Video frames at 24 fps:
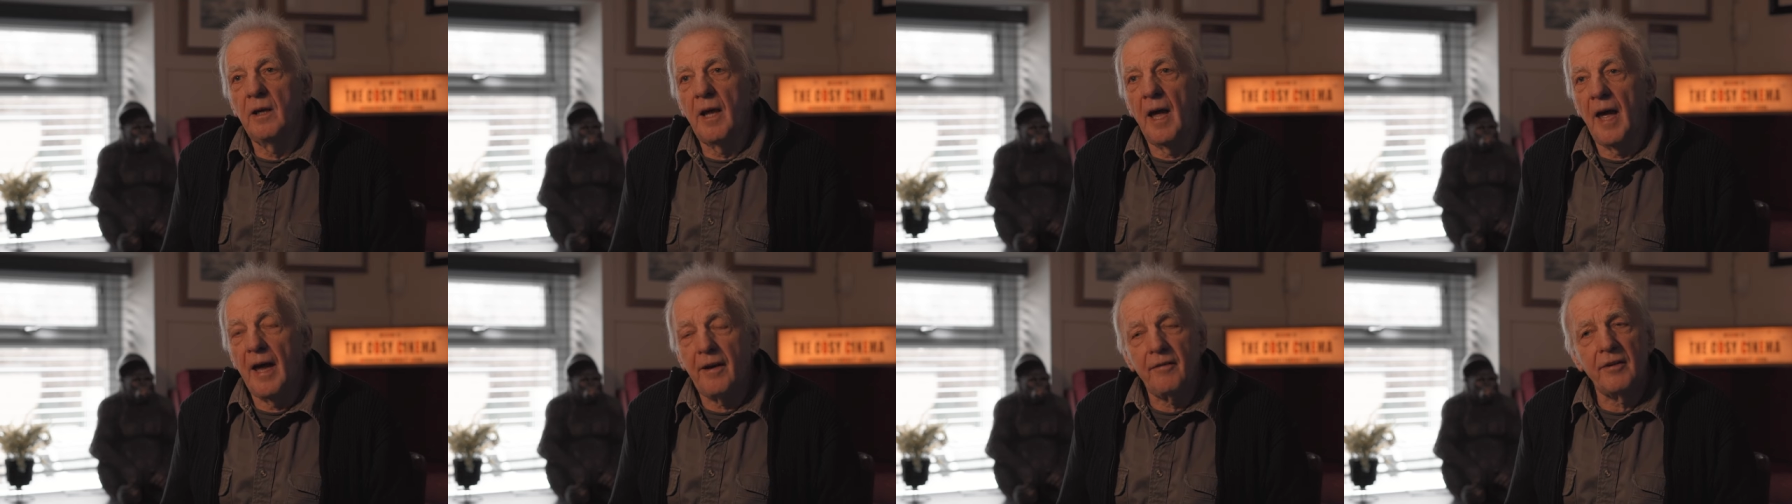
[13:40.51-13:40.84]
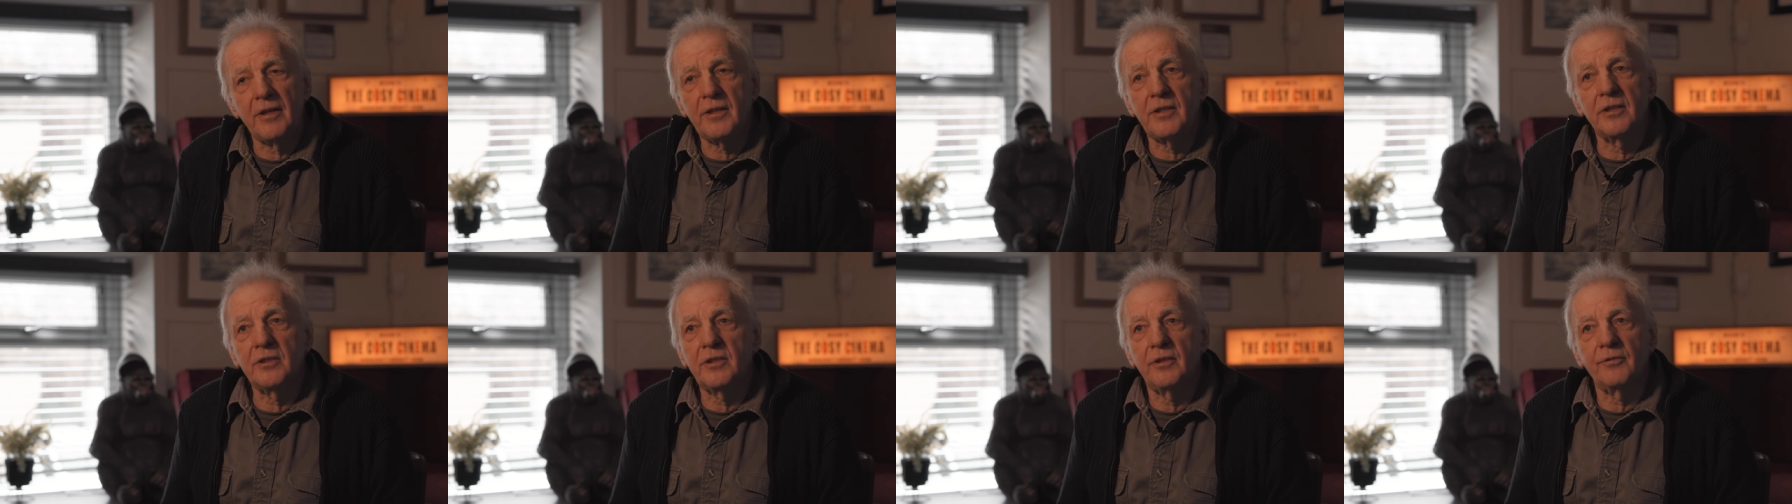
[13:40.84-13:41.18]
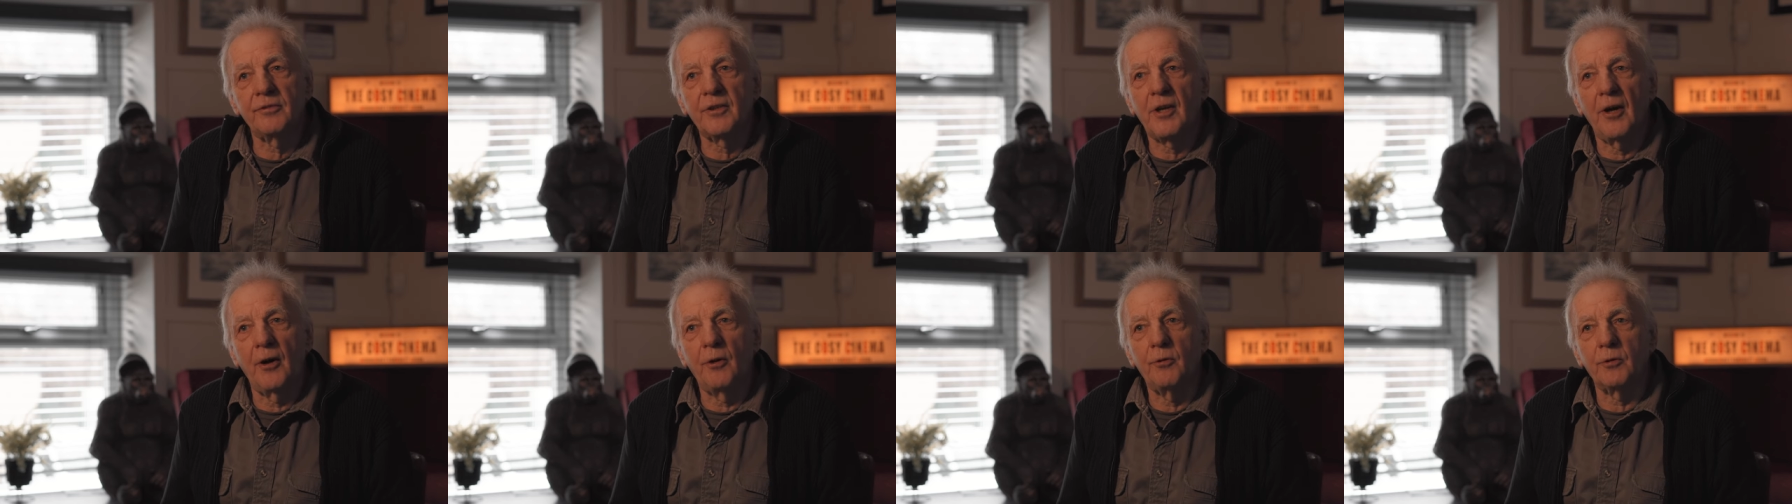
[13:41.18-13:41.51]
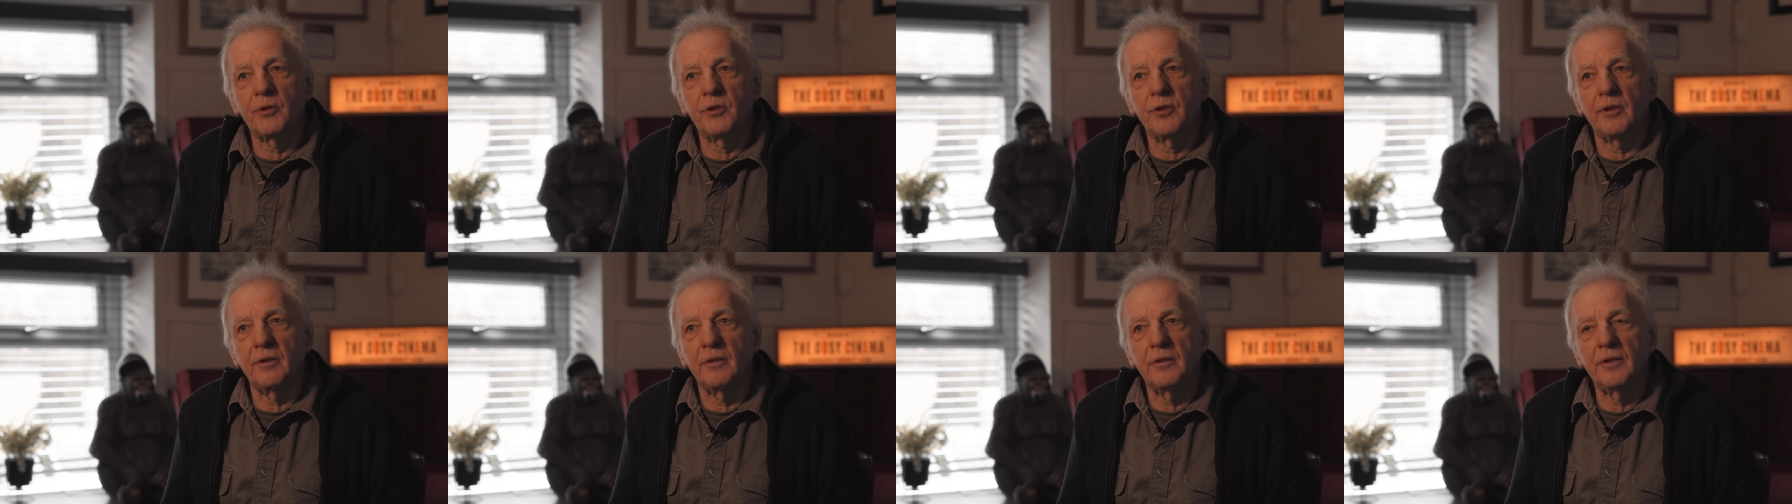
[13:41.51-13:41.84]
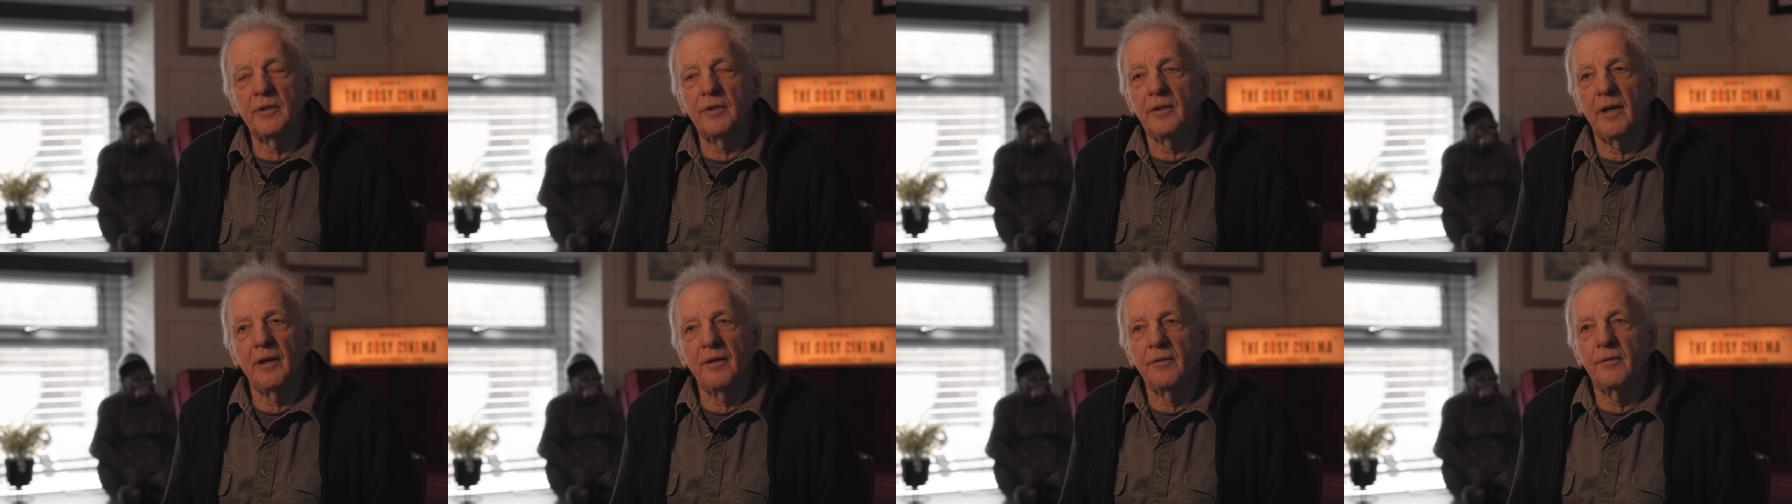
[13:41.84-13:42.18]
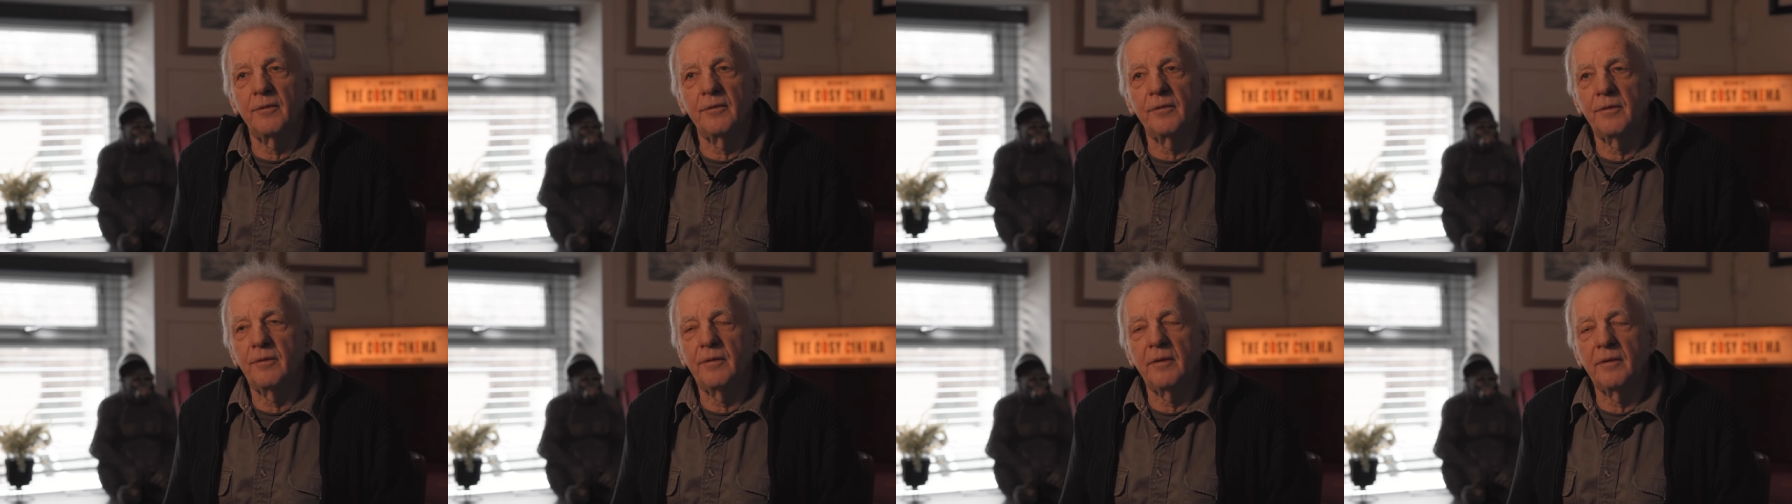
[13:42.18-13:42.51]
heritage of culture, as you
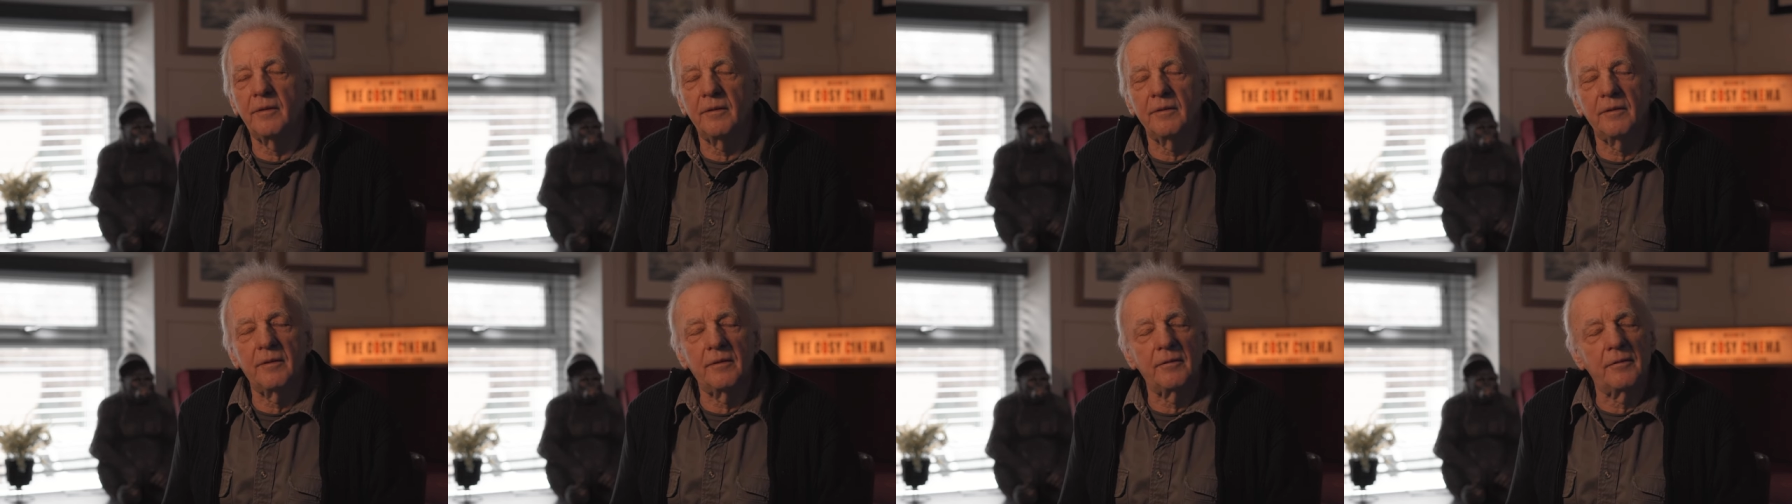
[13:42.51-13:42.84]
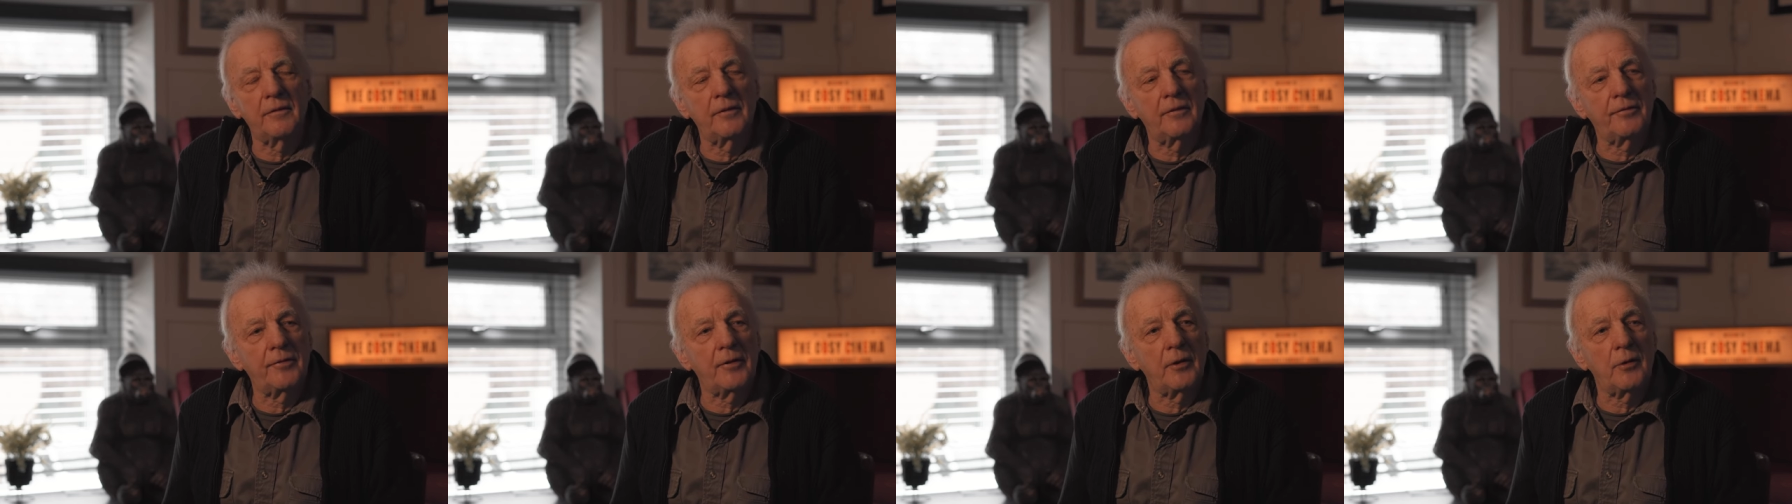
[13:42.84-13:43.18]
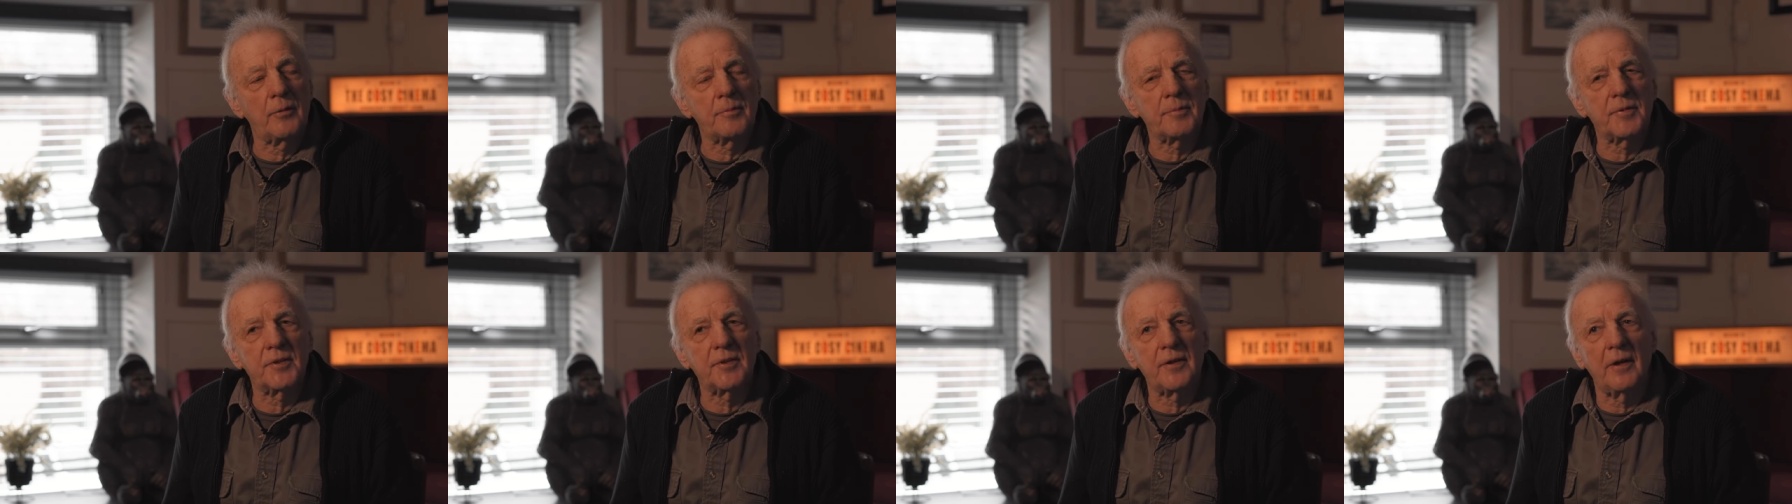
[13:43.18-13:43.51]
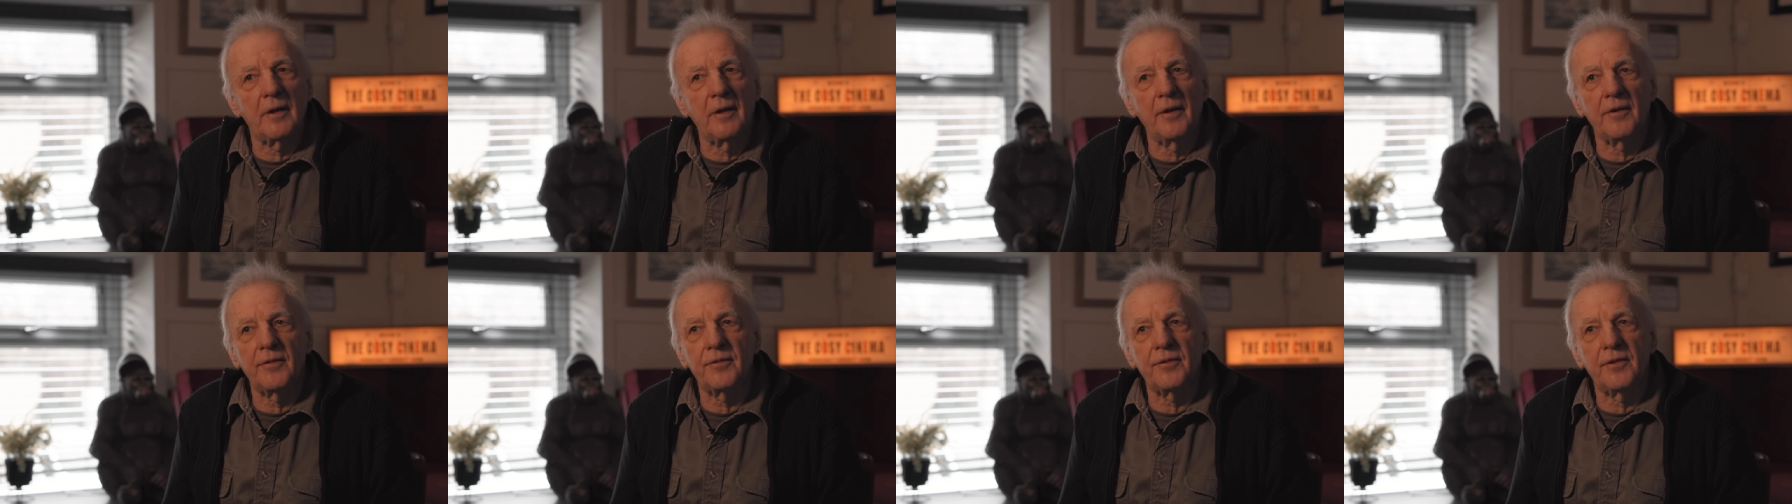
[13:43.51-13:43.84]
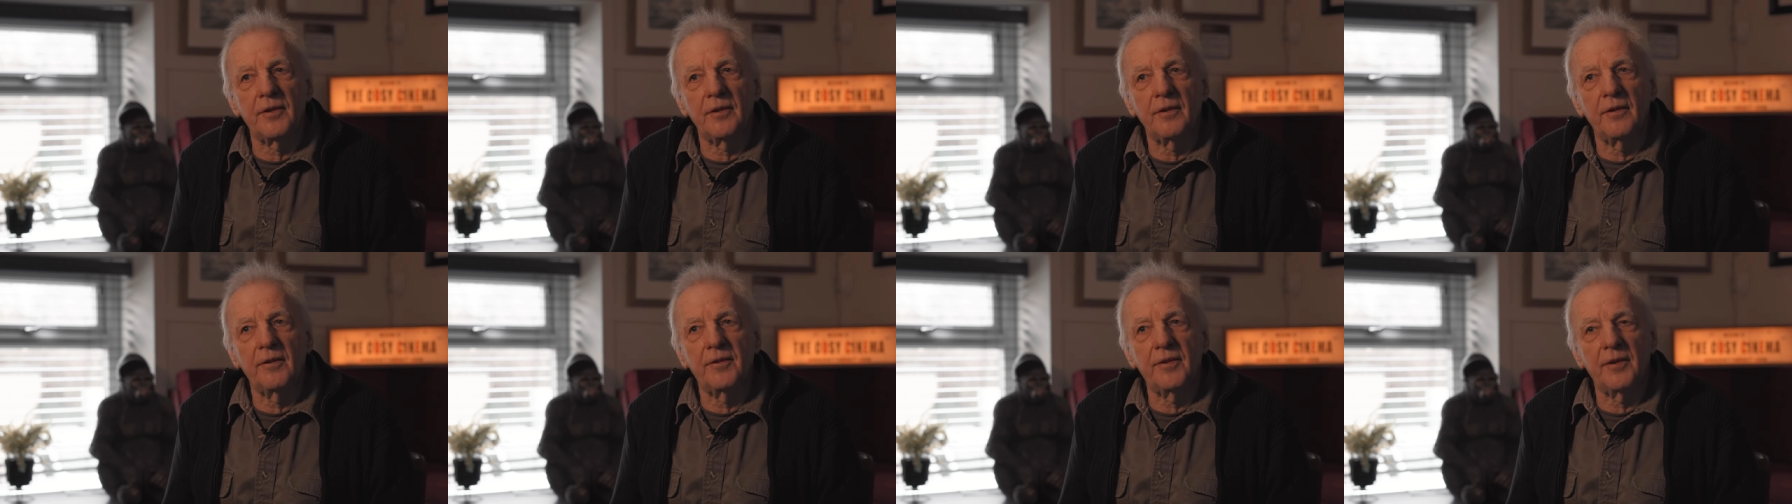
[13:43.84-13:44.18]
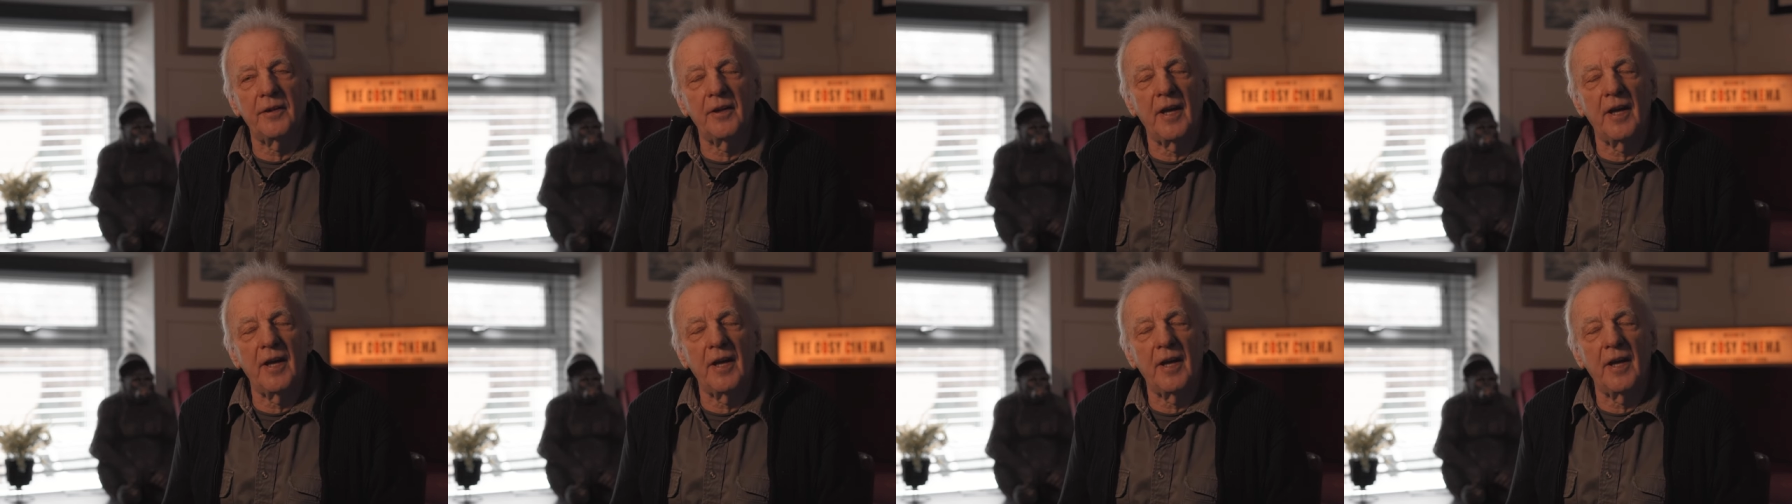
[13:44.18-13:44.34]
know, the film stars that